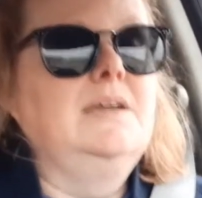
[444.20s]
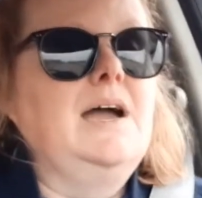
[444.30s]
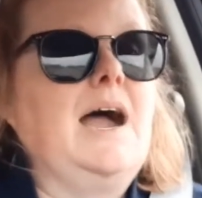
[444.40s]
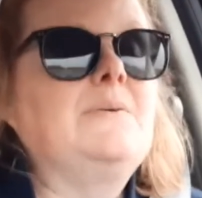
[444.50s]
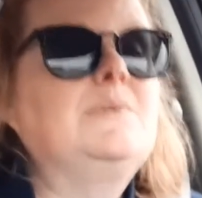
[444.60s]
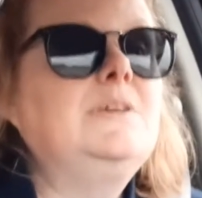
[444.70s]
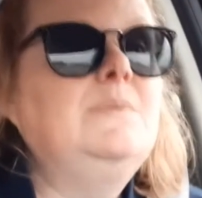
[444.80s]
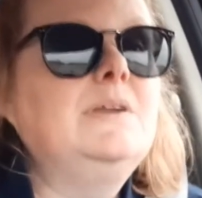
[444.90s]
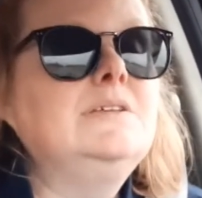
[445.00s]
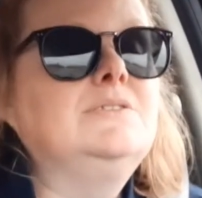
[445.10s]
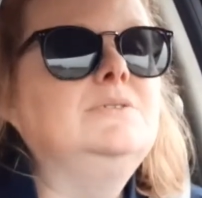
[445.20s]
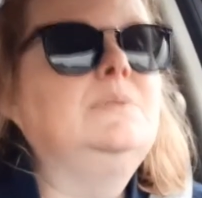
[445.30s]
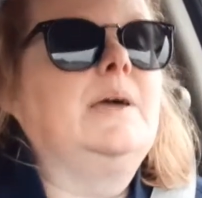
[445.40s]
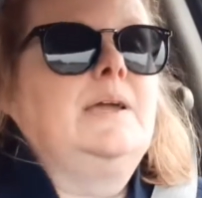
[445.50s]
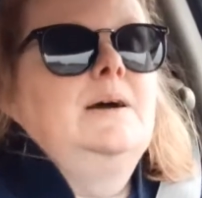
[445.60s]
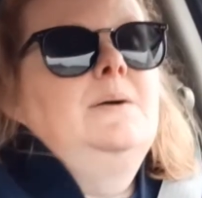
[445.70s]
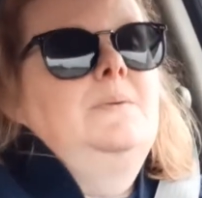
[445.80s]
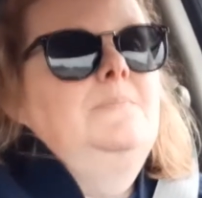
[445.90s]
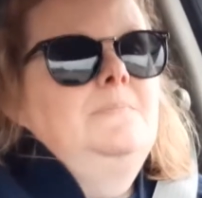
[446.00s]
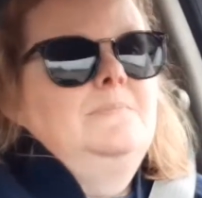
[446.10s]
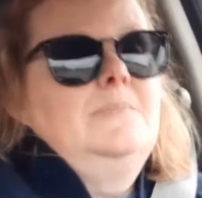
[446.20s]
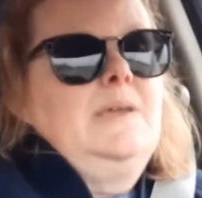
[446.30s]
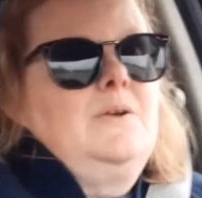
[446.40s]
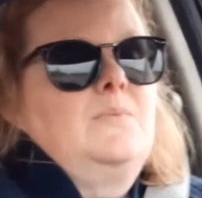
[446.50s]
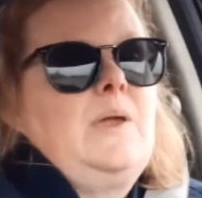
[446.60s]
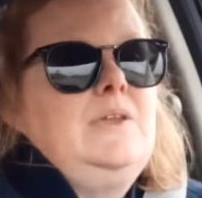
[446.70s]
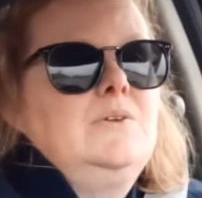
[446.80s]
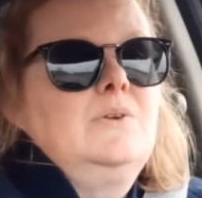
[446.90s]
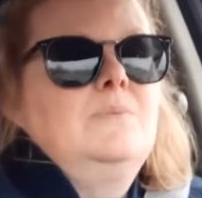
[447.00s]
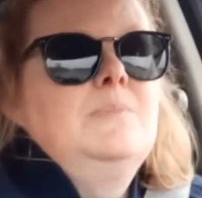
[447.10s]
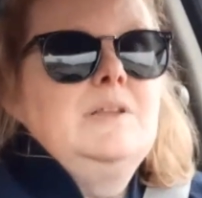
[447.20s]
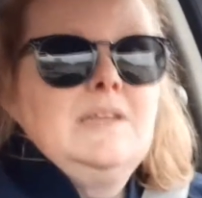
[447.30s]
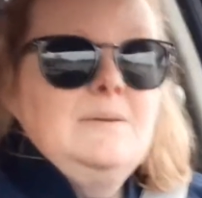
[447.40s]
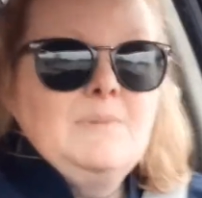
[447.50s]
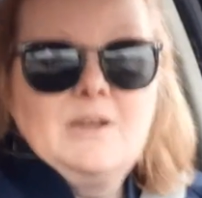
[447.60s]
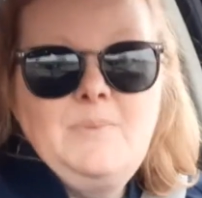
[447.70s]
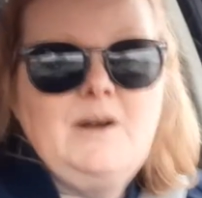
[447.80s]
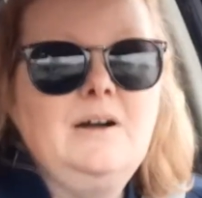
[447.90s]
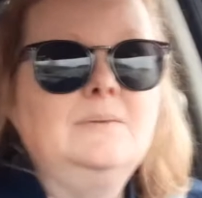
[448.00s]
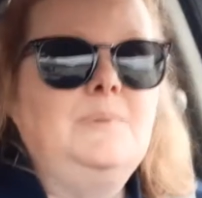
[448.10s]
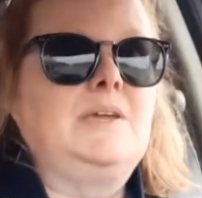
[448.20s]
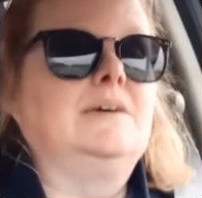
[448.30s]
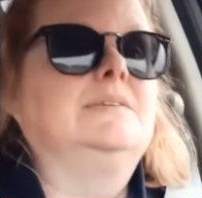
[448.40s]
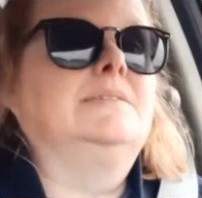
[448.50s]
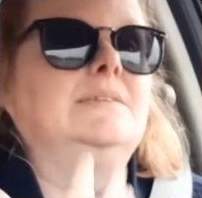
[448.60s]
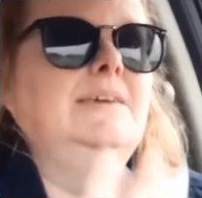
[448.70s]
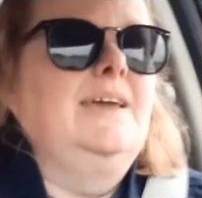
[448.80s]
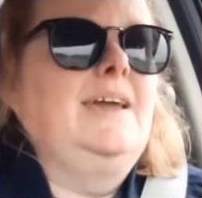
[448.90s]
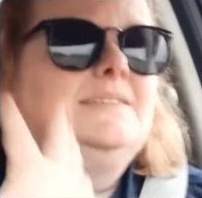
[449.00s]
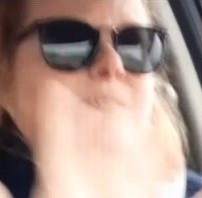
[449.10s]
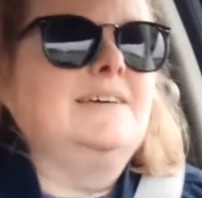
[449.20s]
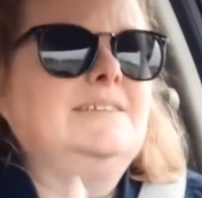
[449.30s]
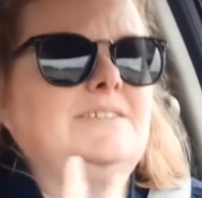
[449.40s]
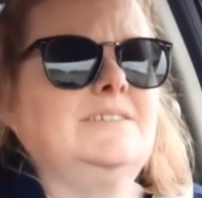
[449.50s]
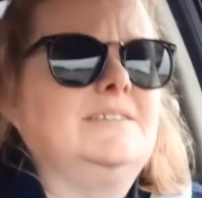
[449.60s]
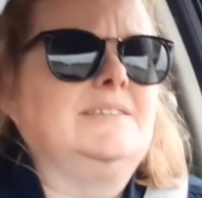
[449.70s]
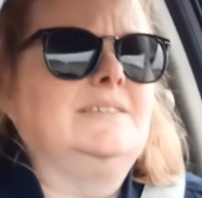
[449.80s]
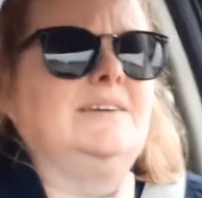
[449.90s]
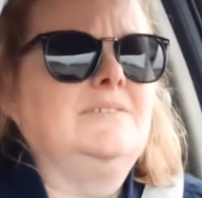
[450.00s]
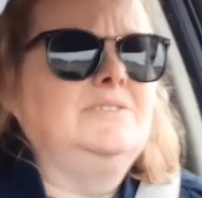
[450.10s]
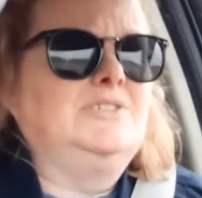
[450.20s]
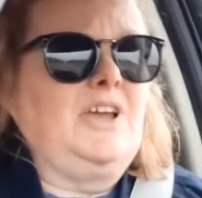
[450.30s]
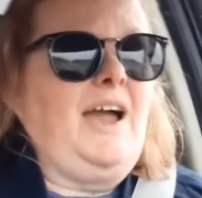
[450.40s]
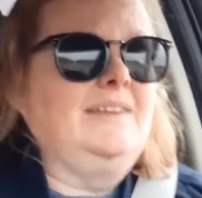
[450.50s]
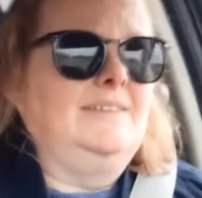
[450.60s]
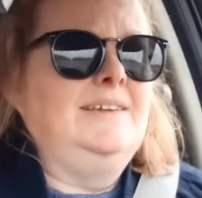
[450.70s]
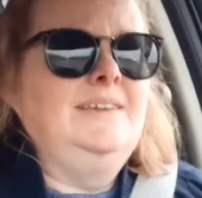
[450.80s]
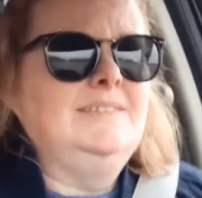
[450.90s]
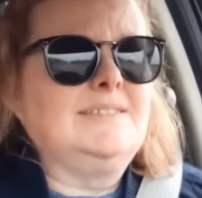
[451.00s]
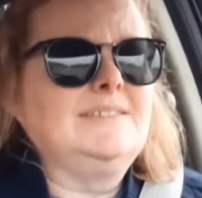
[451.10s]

I really want to do like a regular Monday mukbang, because it's nice to just sit down and chat and eat.